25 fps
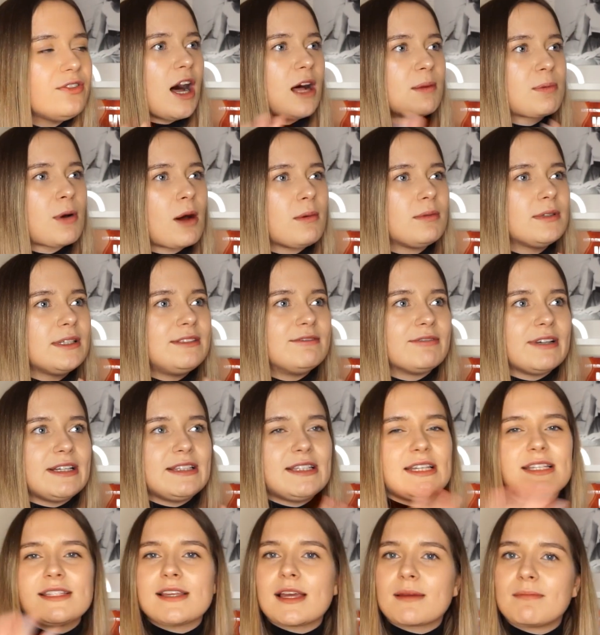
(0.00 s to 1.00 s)
I'll probably read
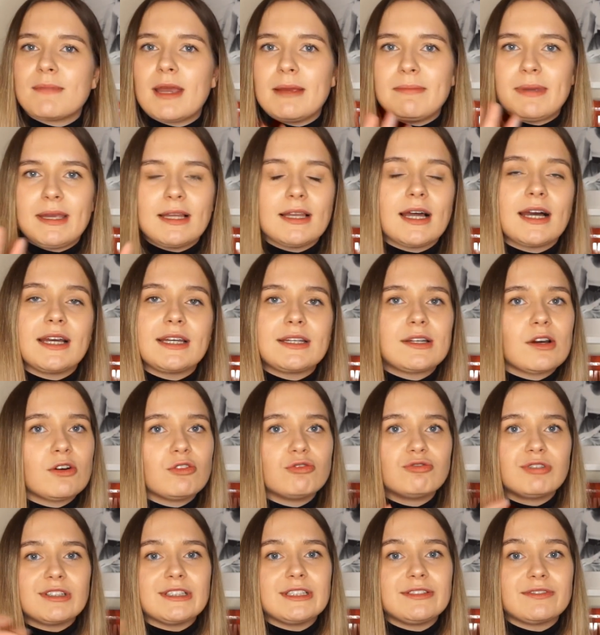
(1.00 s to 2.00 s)
these like maybe like
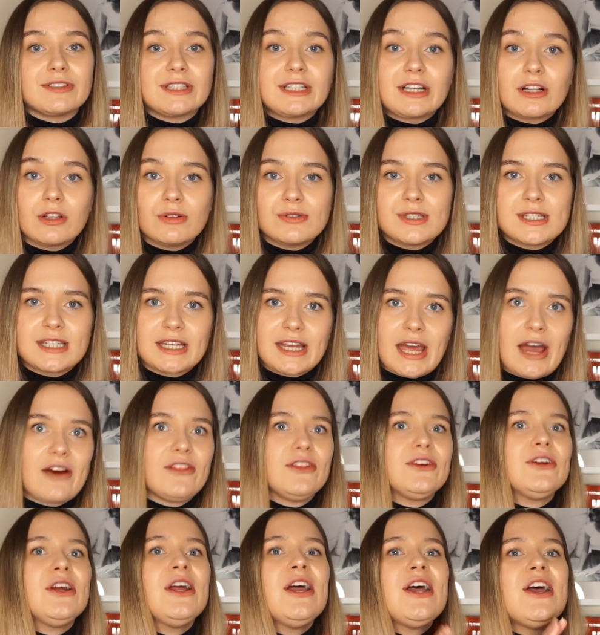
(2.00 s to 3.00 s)
really close
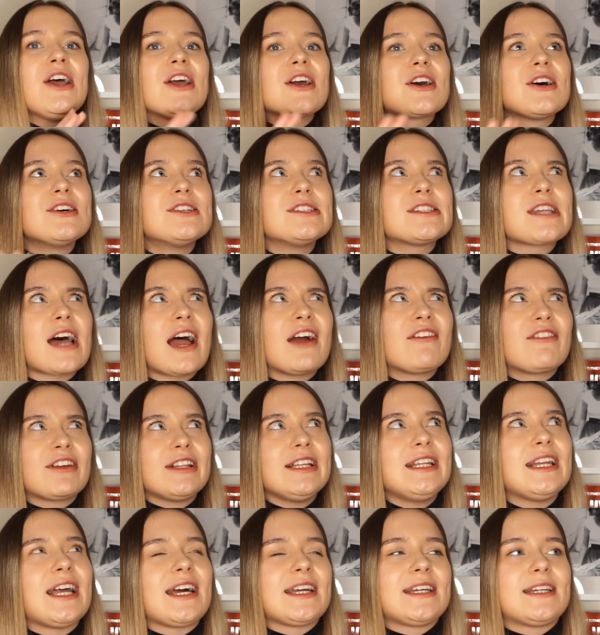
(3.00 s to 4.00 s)
together, because I
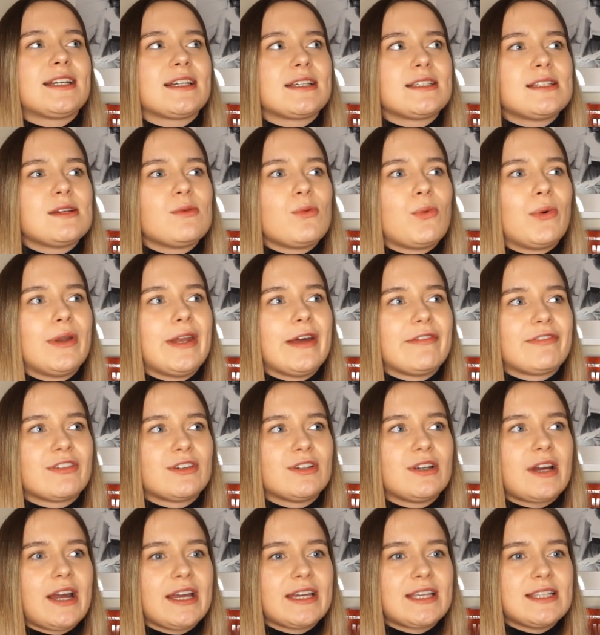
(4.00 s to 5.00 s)
really like
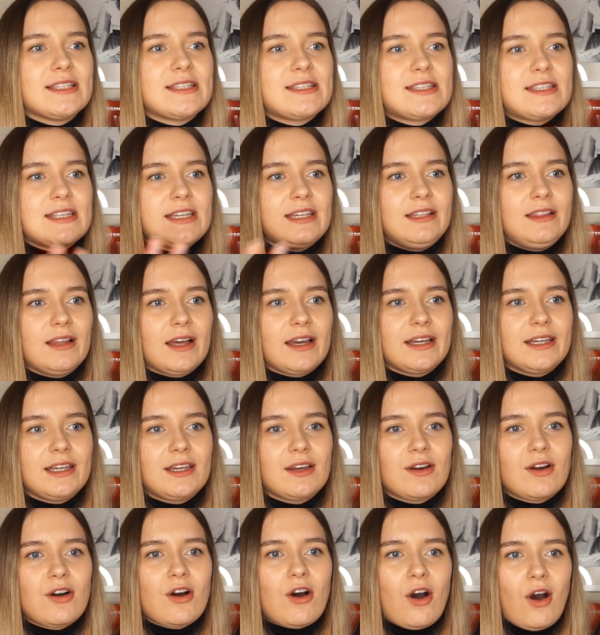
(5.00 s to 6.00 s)
whenever I can see
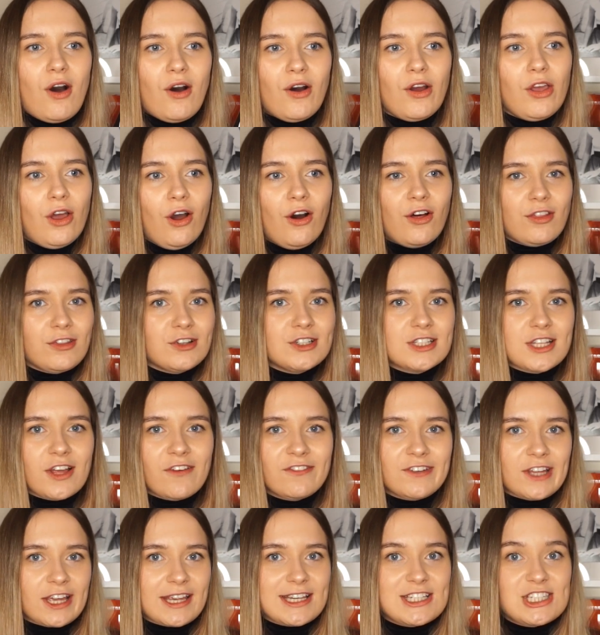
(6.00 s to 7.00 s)
like how authors
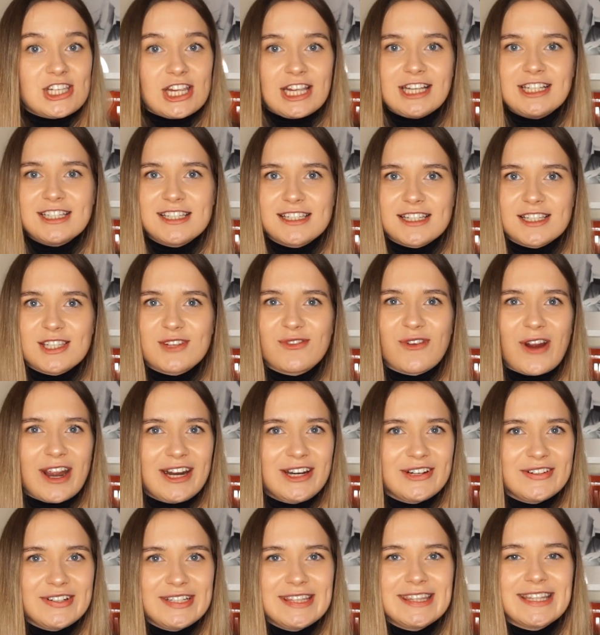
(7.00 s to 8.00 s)
have like changed as a
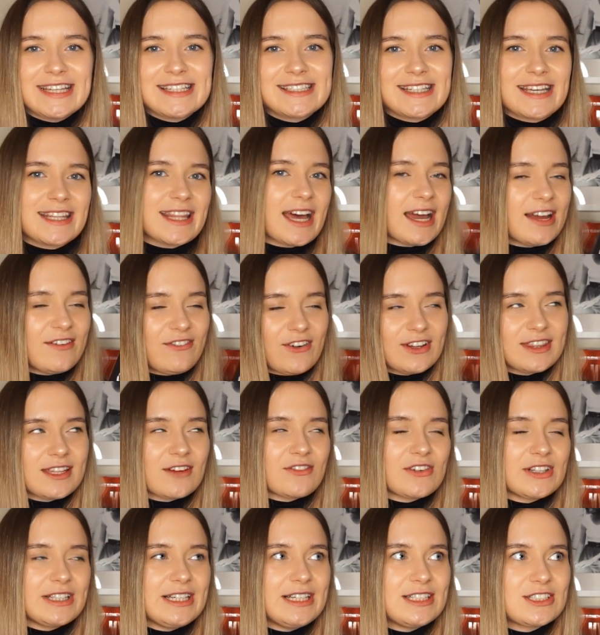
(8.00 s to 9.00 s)
writer and things like that. I find
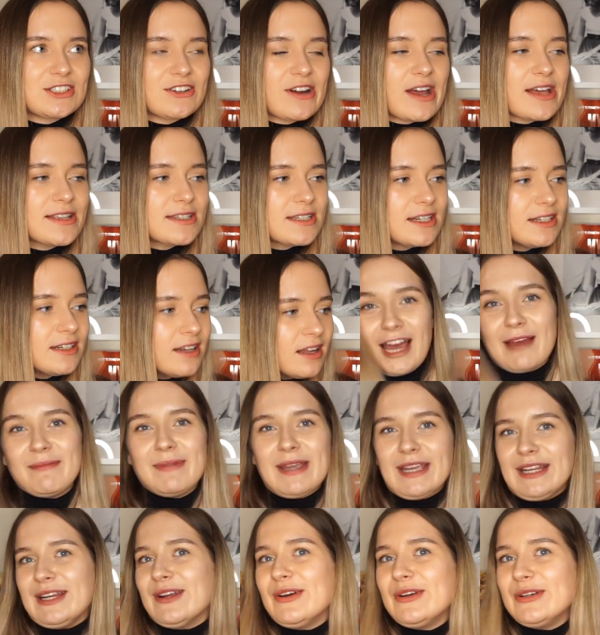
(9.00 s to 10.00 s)
that really interesting. I
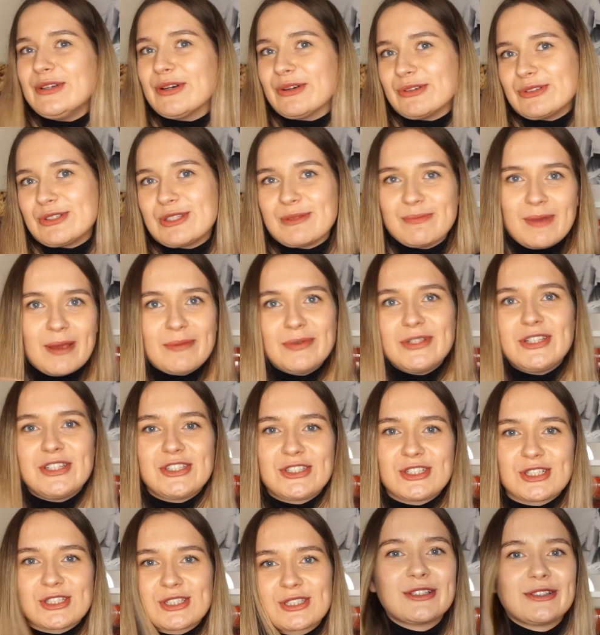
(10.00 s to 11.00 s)
mean, who knows, maybe she's
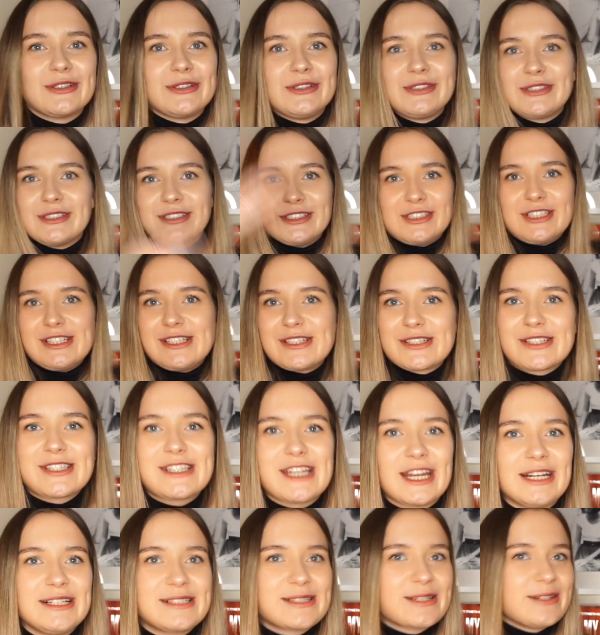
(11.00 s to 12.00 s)
just good and she just
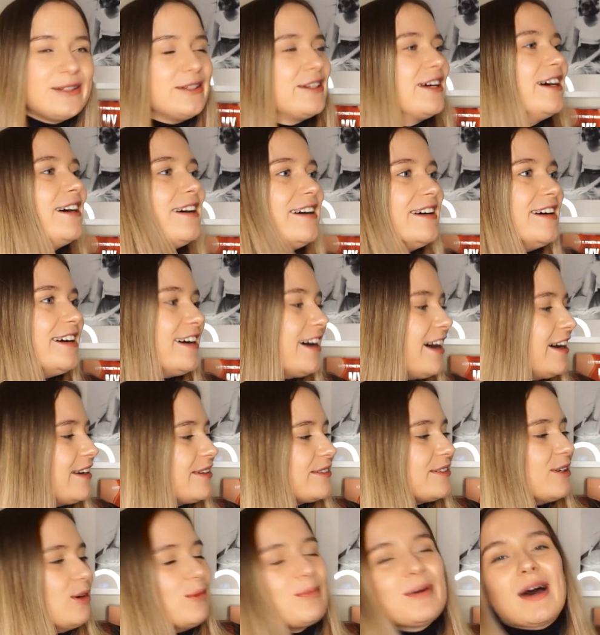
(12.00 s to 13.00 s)
stays good. I
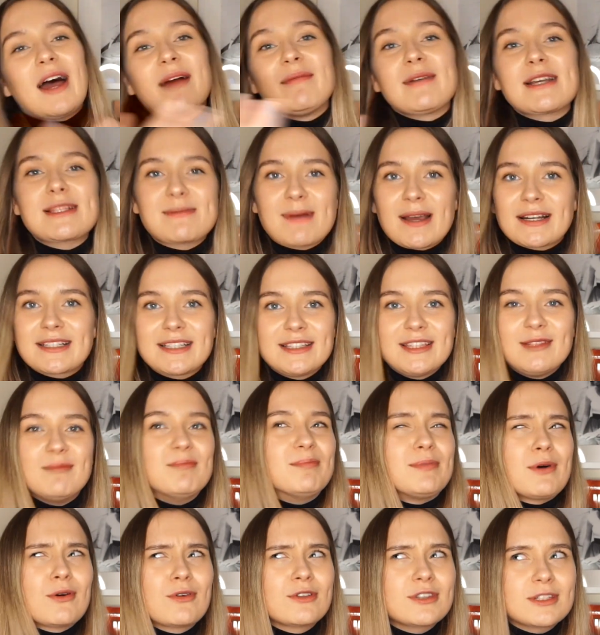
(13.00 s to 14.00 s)
don't know, but I'm expecting them
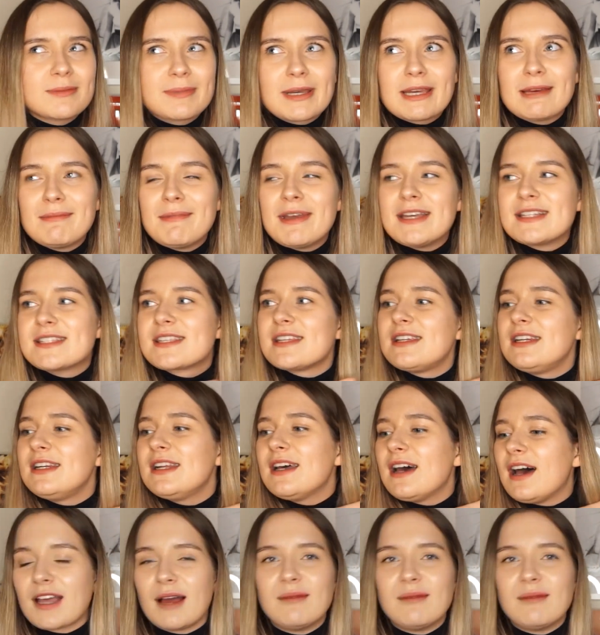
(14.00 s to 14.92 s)
both to be amazing.